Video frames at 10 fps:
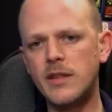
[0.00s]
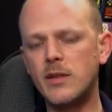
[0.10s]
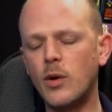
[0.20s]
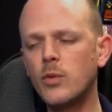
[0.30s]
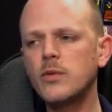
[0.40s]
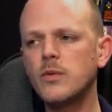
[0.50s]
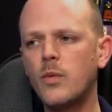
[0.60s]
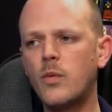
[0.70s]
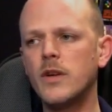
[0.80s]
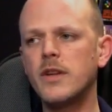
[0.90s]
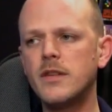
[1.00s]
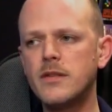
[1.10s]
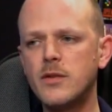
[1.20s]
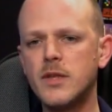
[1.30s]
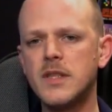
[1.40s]
don't wanted
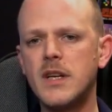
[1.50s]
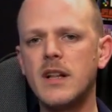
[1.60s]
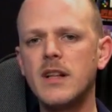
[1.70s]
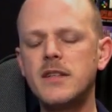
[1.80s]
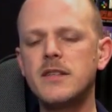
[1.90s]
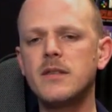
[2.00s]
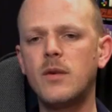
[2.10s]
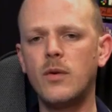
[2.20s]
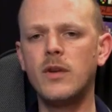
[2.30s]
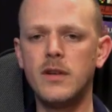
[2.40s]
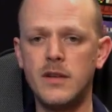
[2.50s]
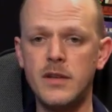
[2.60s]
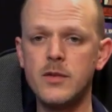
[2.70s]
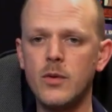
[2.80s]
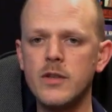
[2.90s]
to sell his
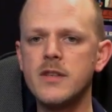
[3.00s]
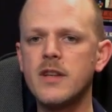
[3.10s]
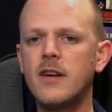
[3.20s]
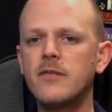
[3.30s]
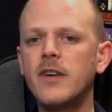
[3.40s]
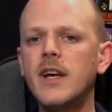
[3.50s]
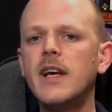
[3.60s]
old stuff.